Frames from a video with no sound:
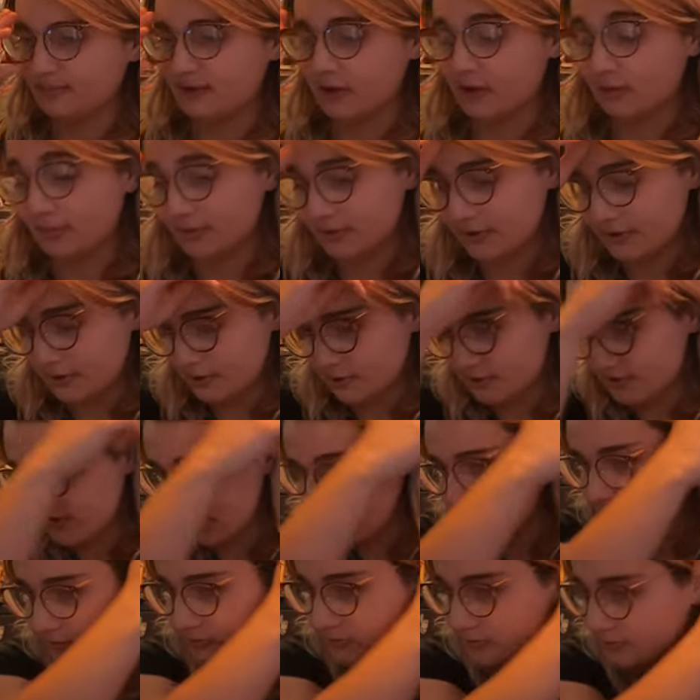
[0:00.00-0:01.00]
I'll put her
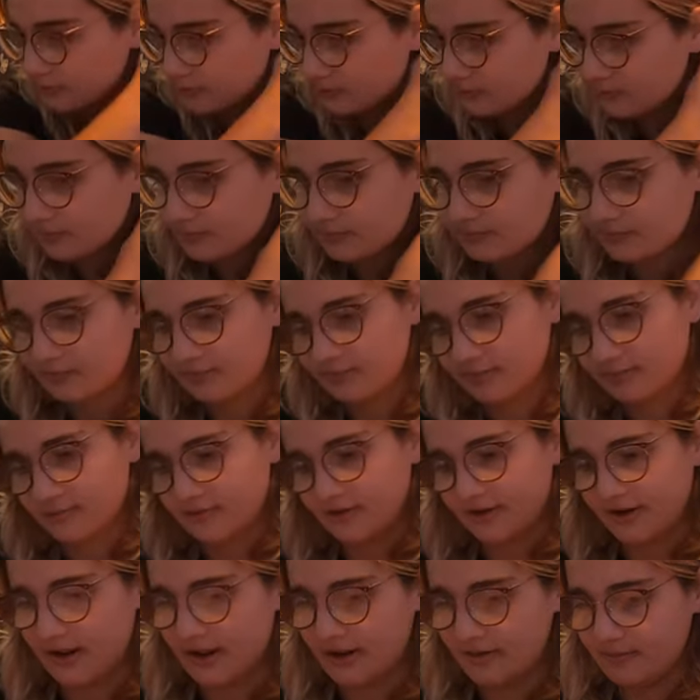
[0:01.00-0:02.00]
channel
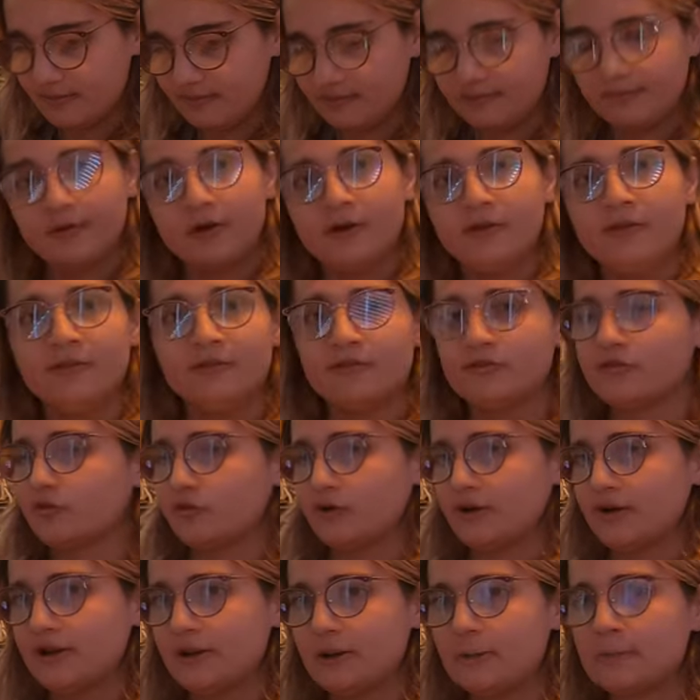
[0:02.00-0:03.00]
name on the
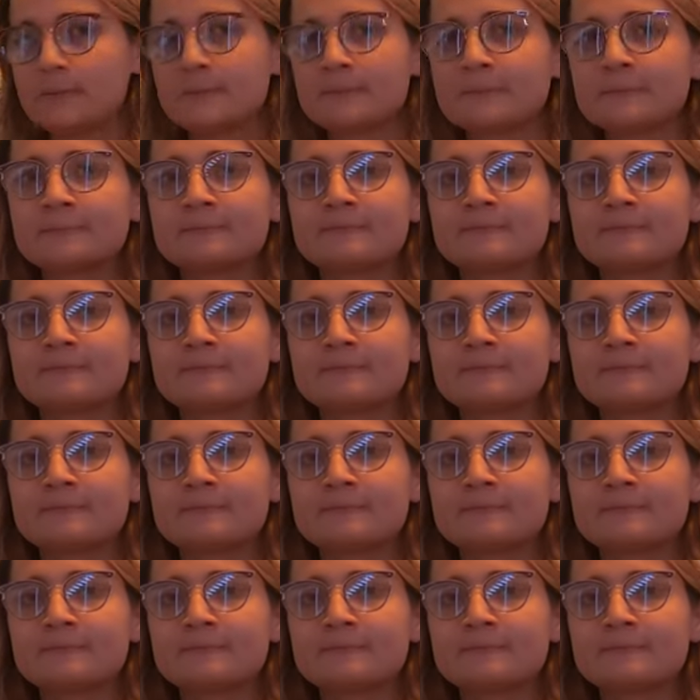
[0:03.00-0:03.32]
screen.